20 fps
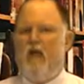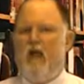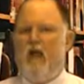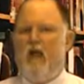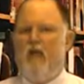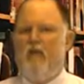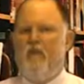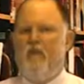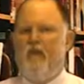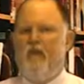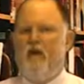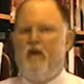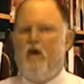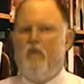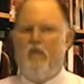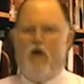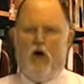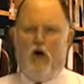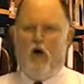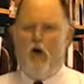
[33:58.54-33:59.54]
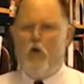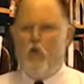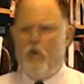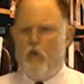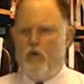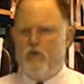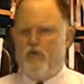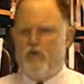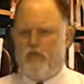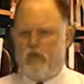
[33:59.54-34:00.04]
And they go, no,
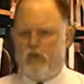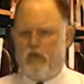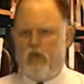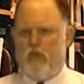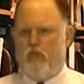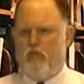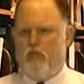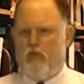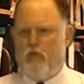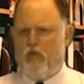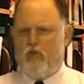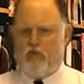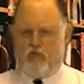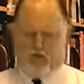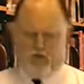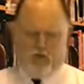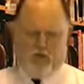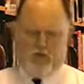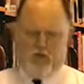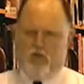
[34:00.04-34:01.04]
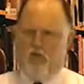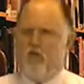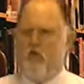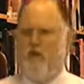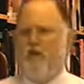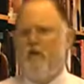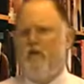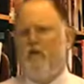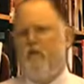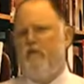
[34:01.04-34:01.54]
we're staying, we're just telling
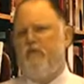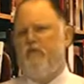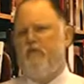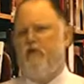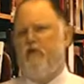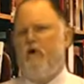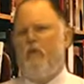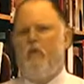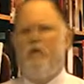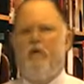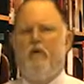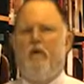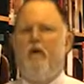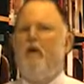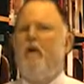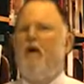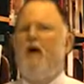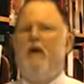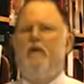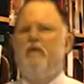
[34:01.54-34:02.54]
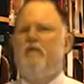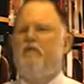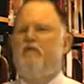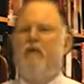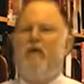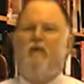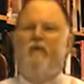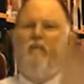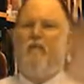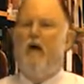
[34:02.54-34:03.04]
you to give us our word. And you
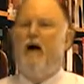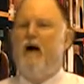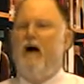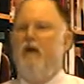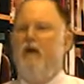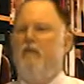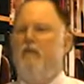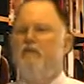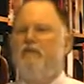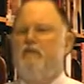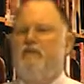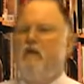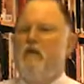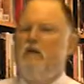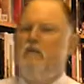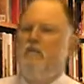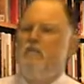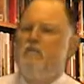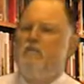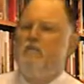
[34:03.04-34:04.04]
say, bye, see ya.